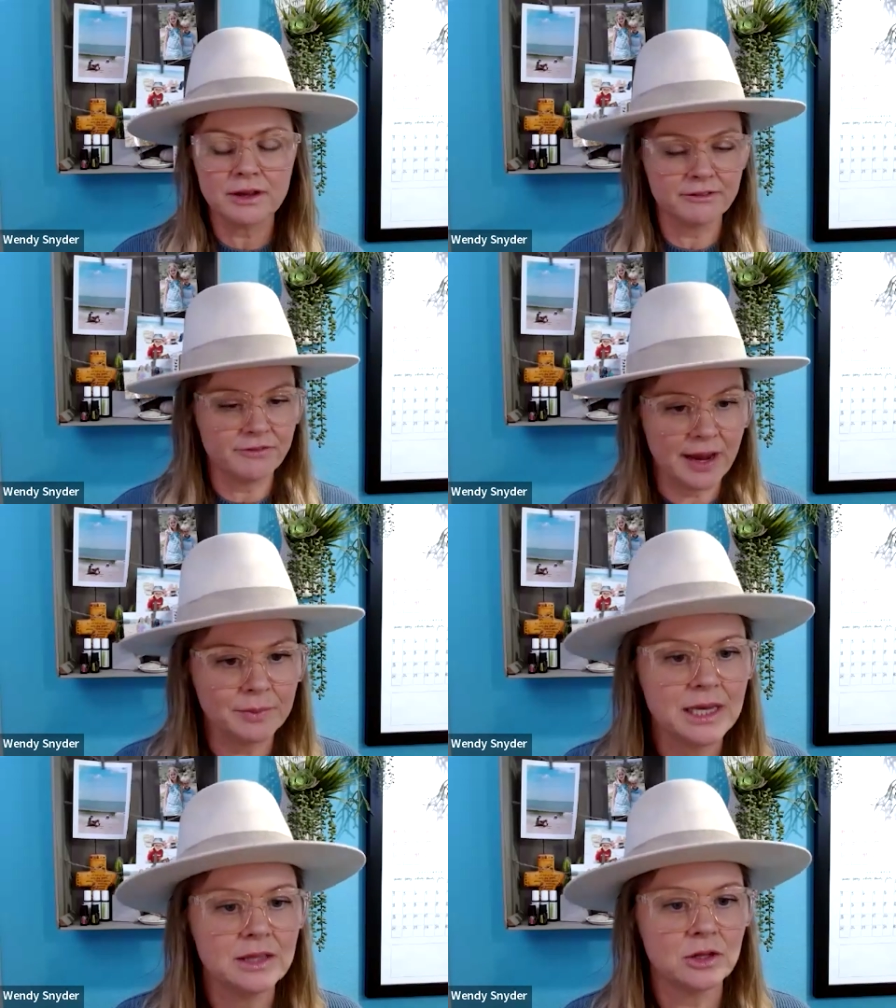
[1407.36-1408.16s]
their
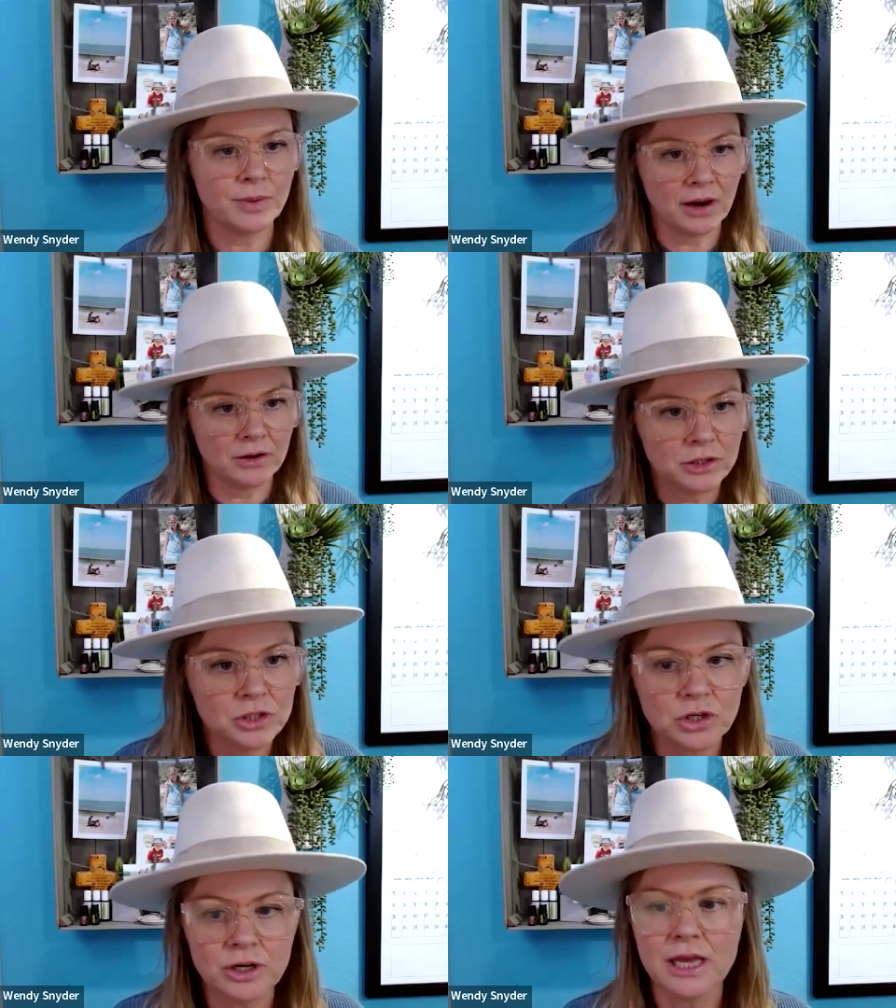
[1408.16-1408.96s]
family and their parenthood
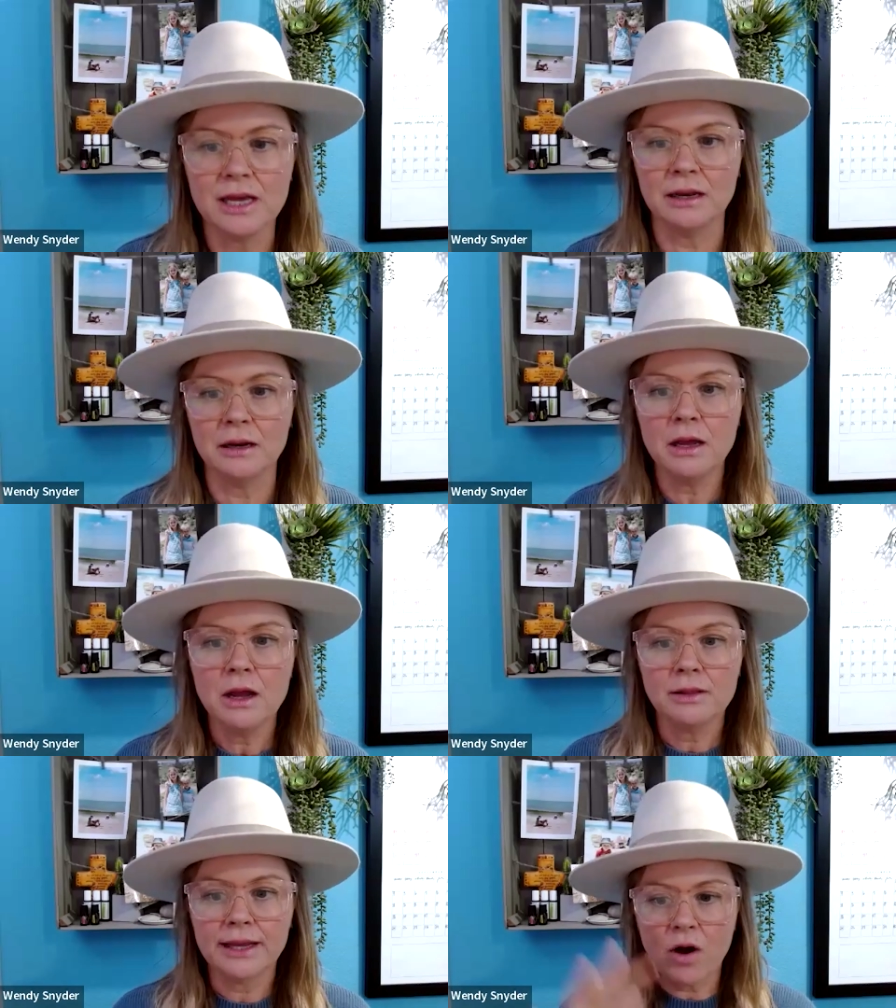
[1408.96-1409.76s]
journey and
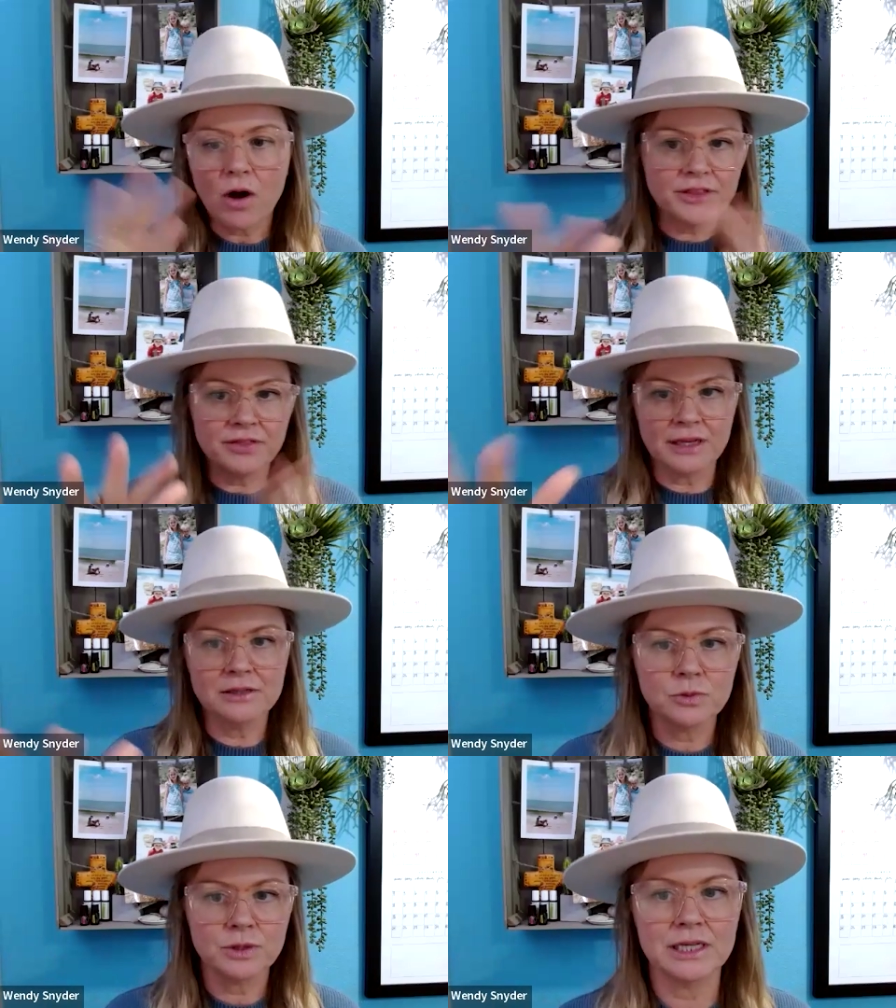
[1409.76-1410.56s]
all the
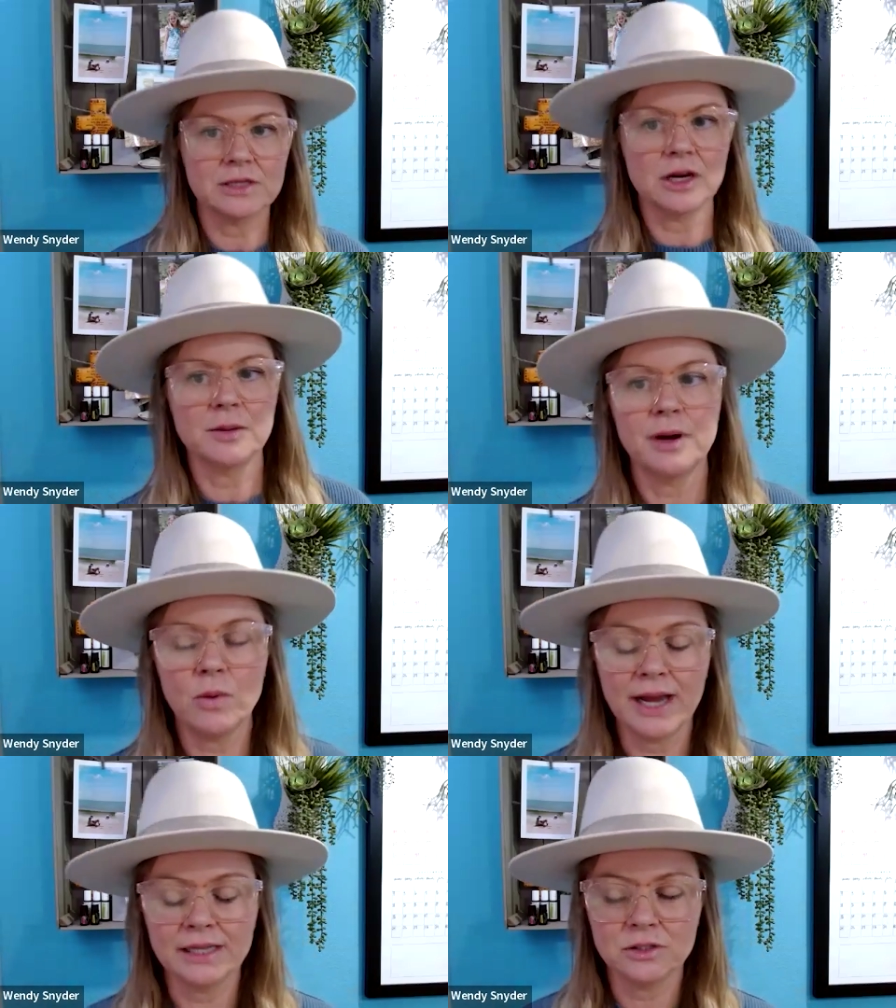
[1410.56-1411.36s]
things we're going to talk about,
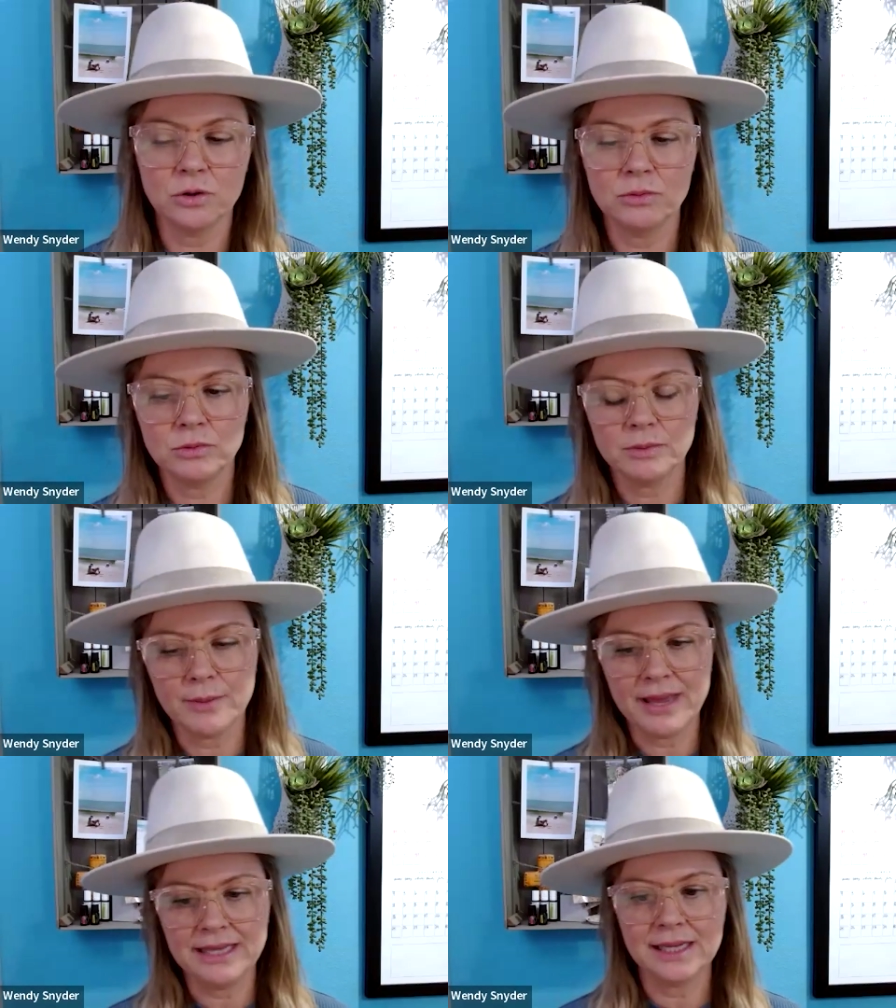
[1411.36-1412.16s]
why it's so
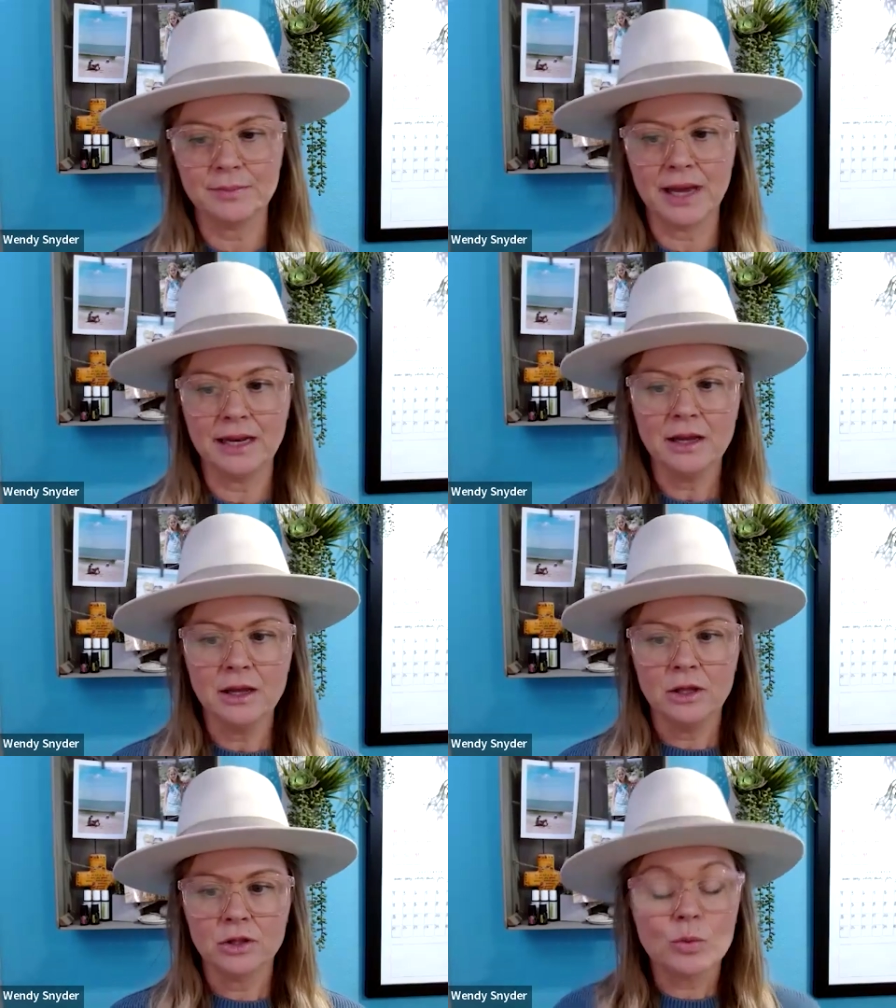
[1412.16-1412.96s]
amazing, but
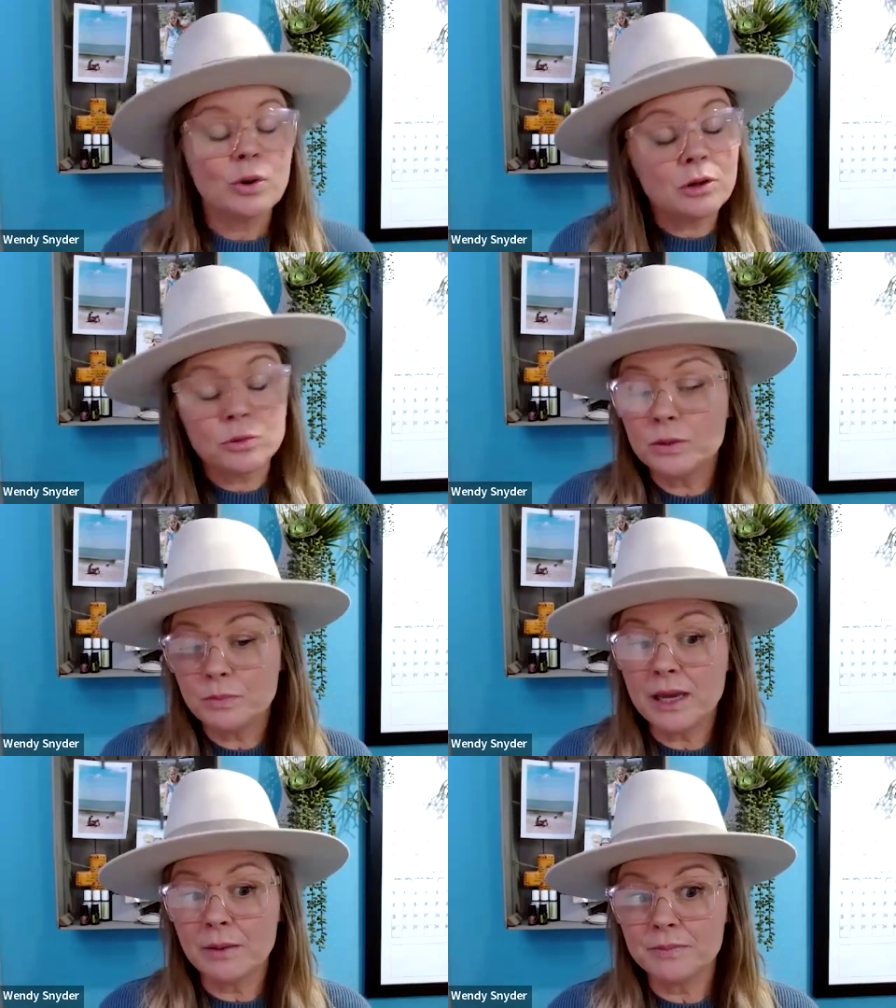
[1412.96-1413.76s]
the world would
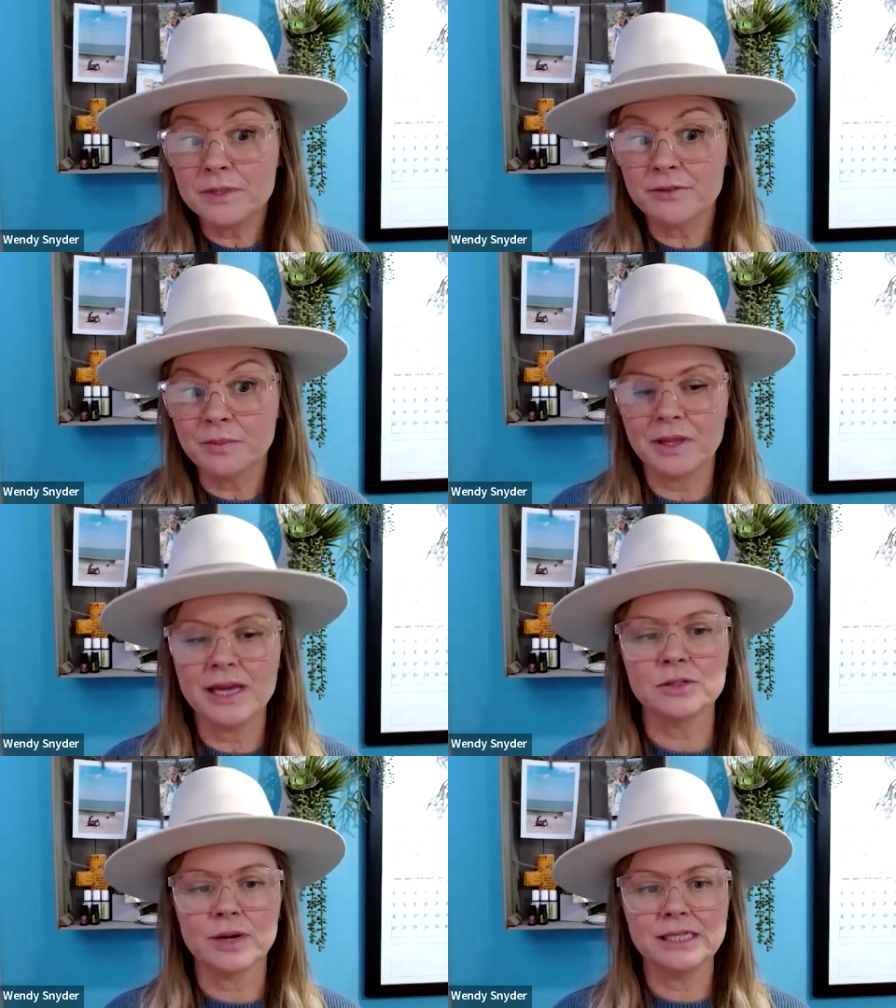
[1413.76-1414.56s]
be a different
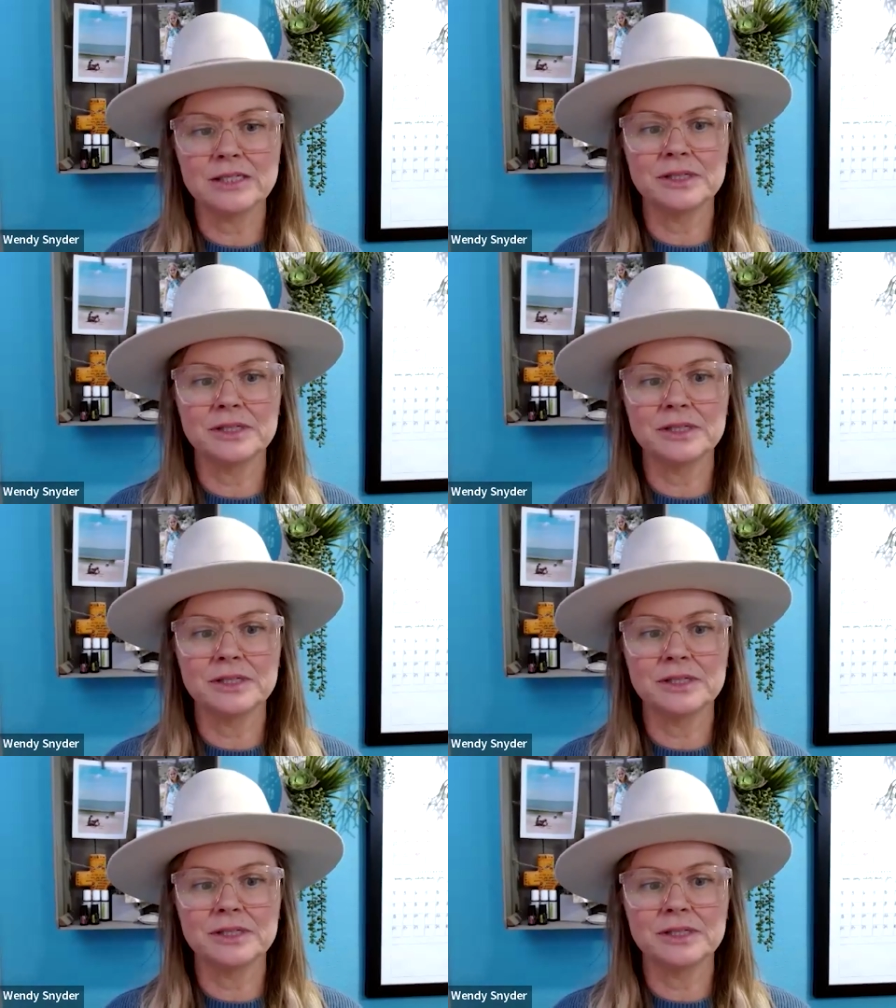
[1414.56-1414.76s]
place, right?